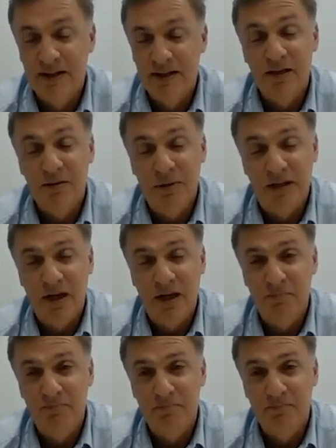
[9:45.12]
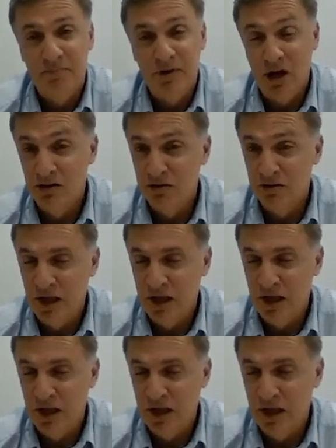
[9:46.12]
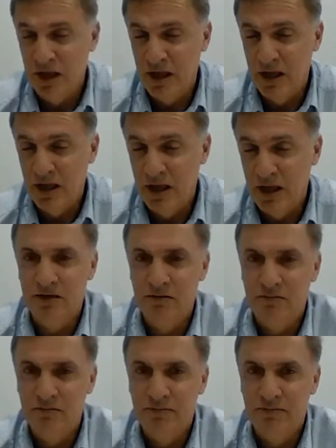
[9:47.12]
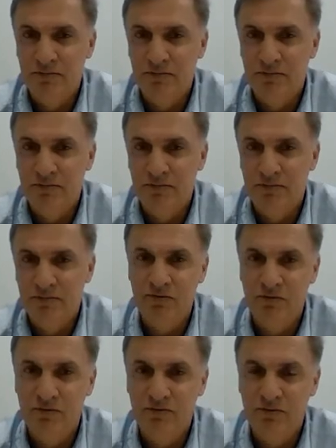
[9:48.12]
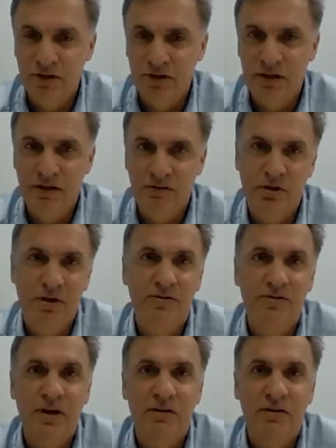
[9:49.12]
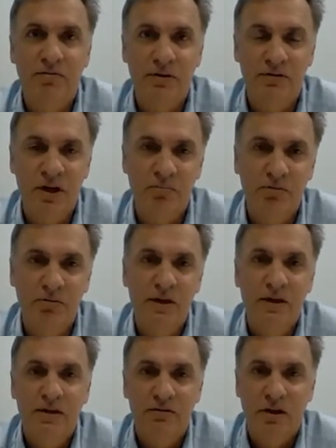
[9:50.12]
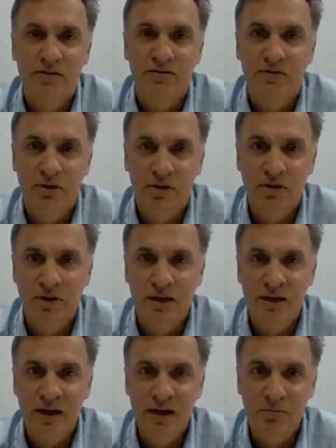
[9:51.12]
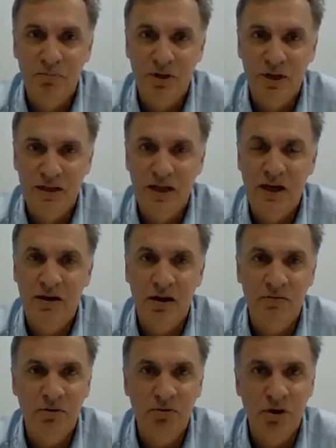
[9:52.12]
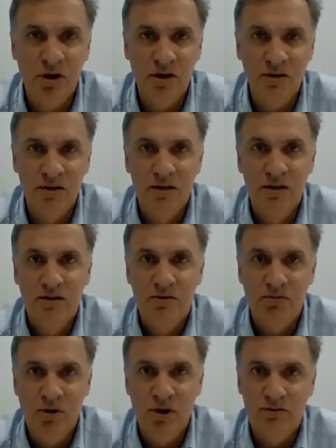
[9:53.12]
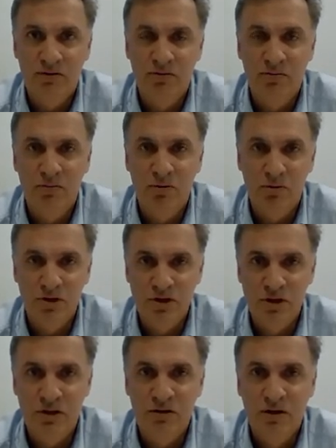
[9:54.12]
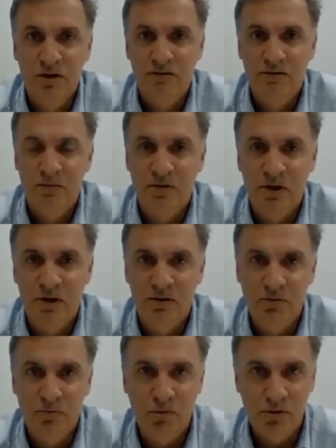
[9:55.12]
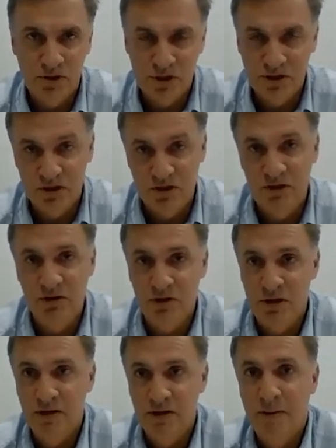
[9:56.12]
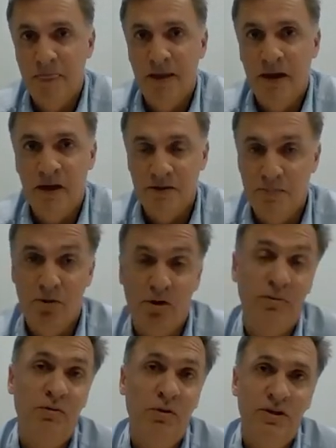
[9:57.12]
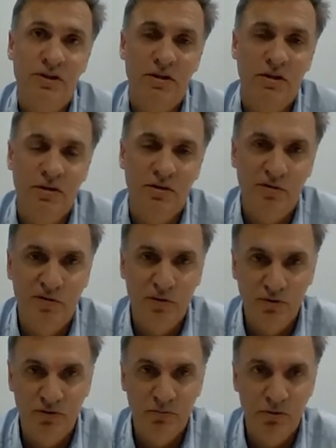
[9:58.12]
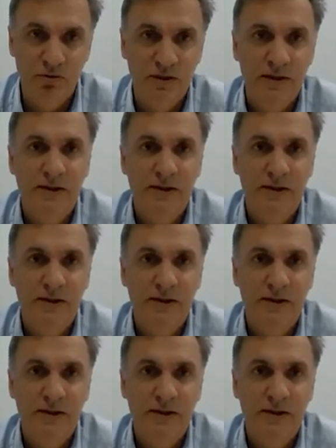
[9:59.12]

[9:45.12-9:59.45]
They can become the owner of the asset, so they can have the transfer of the real estate, for example, transferred into their name, but they can't override the rights of the mortgagee, provided that the mortgagee's security is properly registered and enforceable.